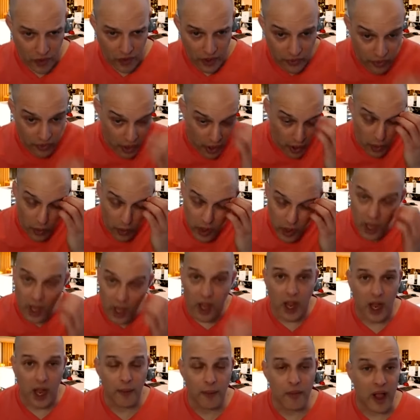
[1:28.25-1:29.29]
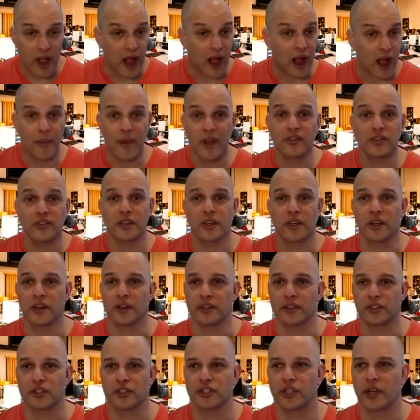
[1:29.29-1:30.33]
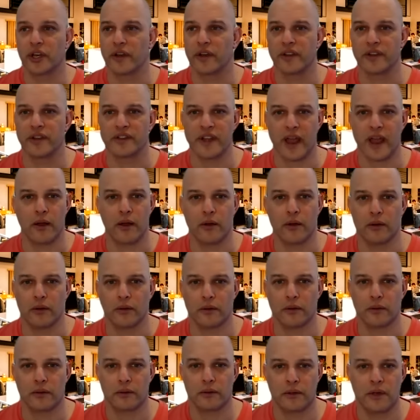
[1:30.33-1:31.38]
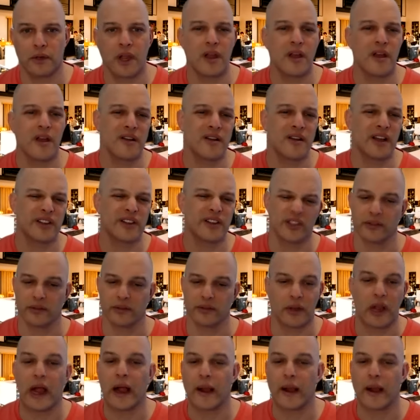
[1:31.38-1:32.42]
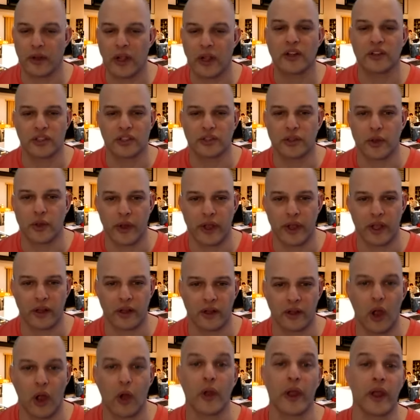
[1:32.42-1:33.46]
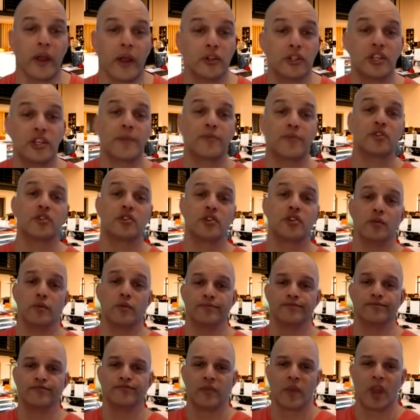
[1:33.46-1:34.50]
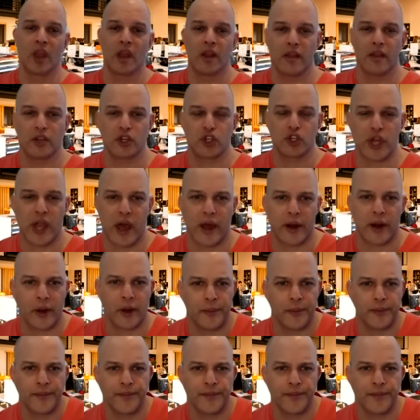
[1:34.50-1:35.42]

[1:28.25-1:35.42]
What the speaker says: So I'm actually going to share this out. No, I shouldn't. I'll just go ahead and okay, chapter two, The Shadow.